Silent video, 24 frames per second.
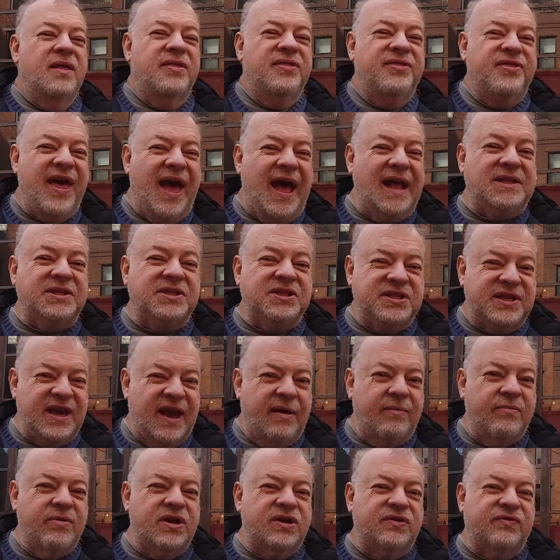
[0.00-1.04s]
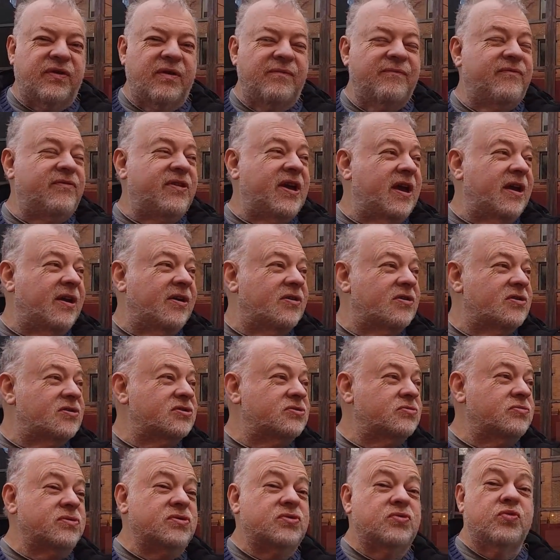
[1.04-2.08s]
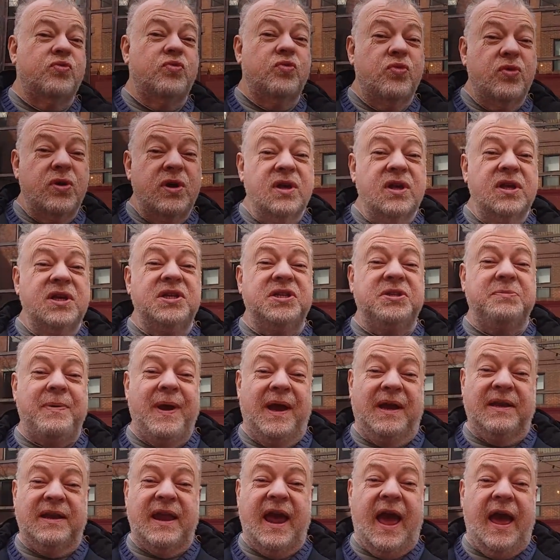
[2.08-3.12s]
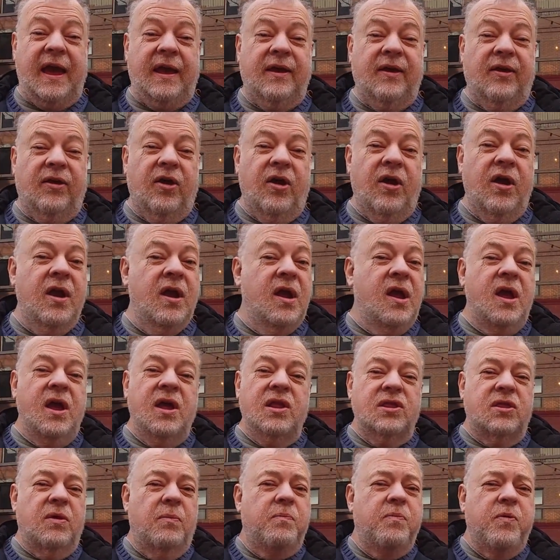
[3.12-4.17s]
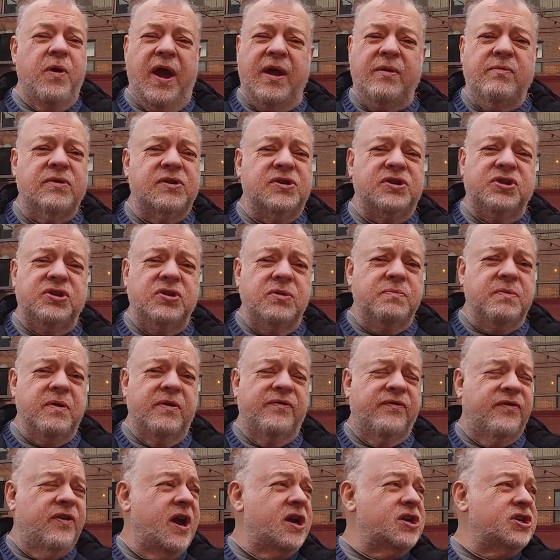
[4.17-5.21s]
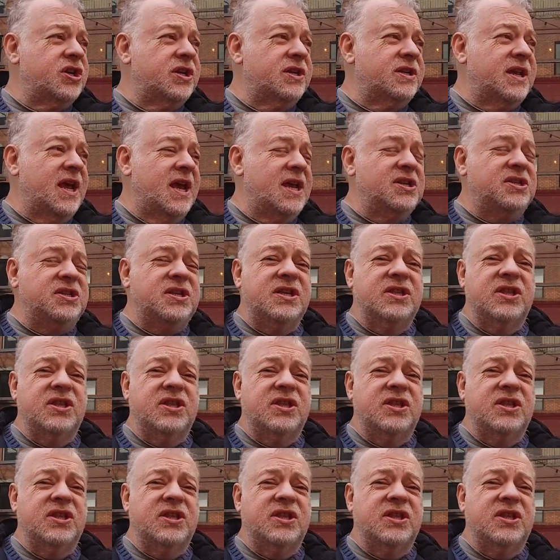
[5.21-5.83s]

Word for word: That sandwich from Faicco's was really spectacular. The bread was super fresh and tasty.